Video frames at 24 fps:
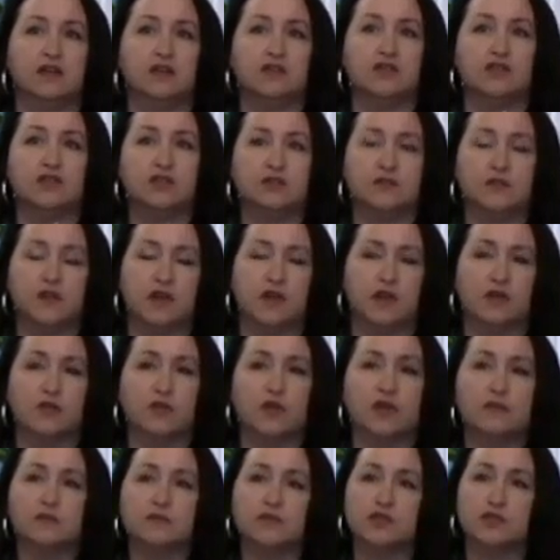just fun and
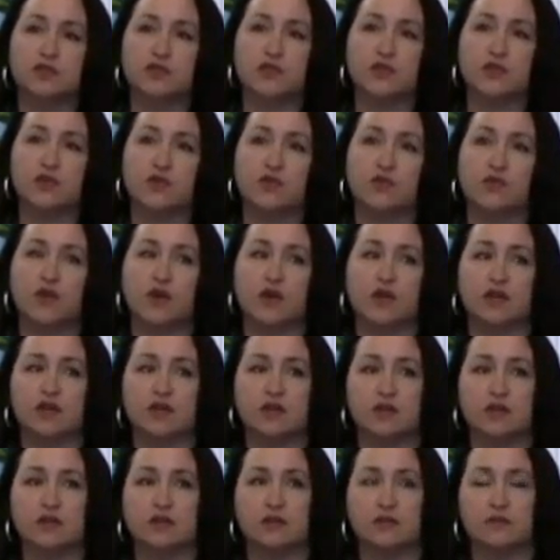whimsical, one
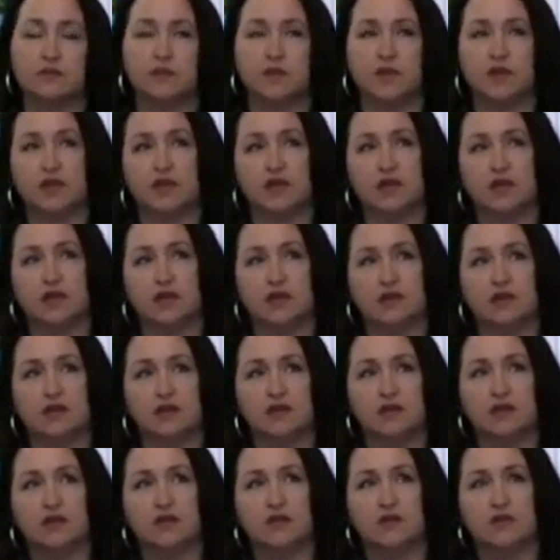could be
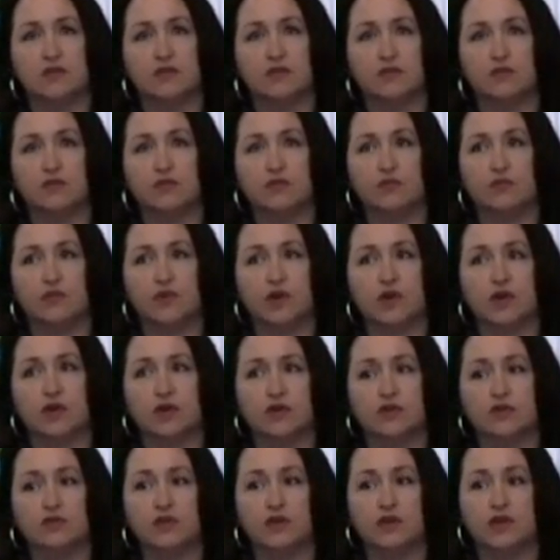where
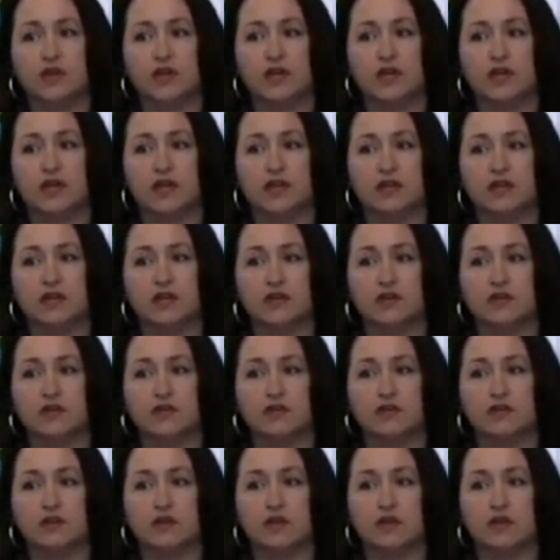you look at it and
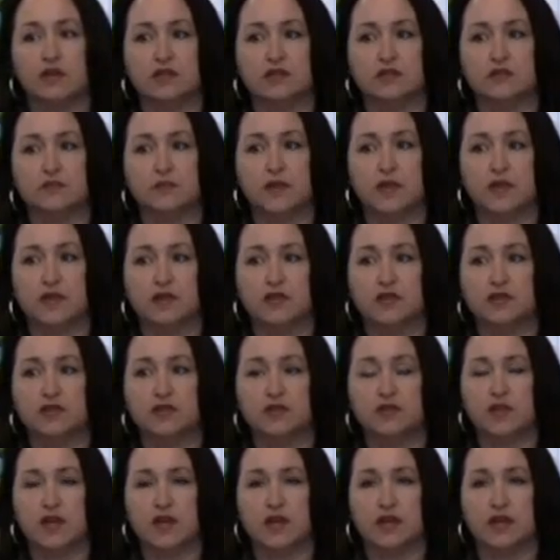you're and it's speaking to
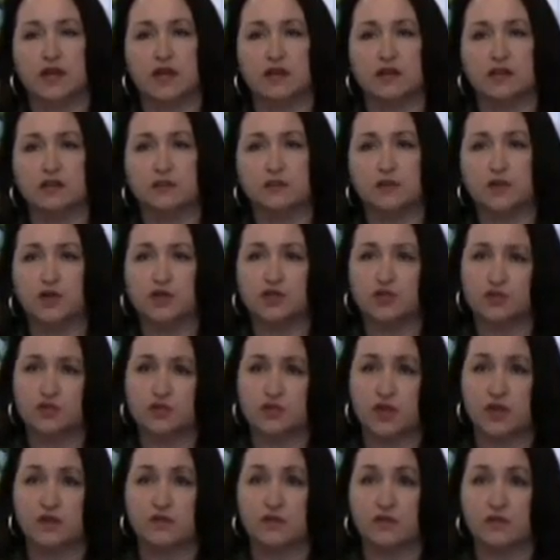you like at a spiritual
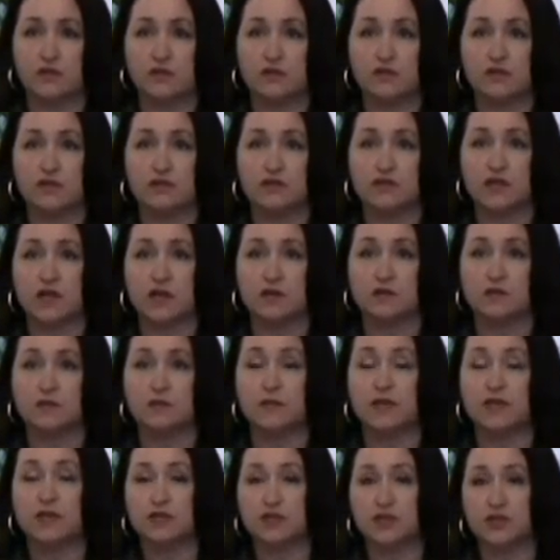level because it helps
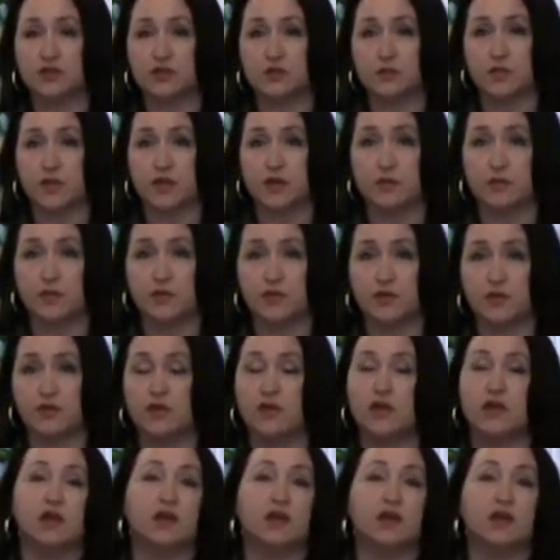minister to people